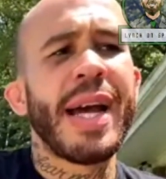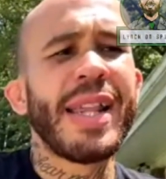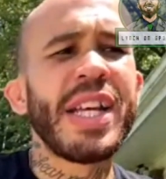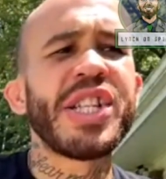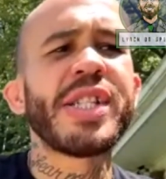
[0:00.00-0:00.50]
I
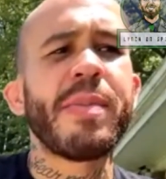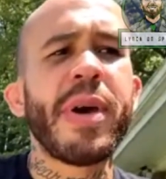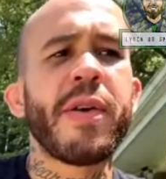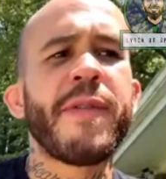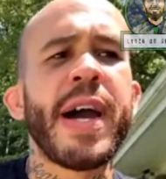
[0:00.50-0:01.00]
think she's the
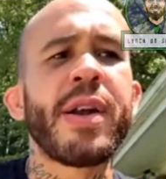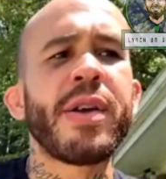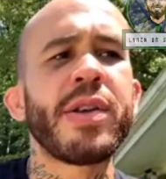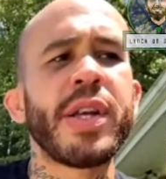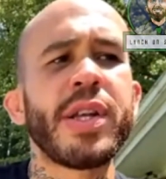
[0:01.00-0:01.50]
better fighter,
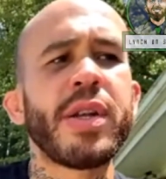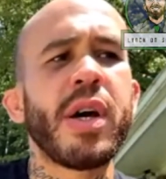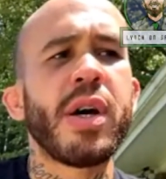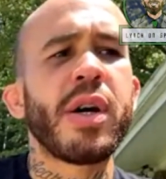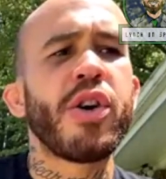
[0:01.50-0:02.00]
and, and
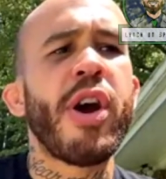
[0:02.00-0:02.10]
uh,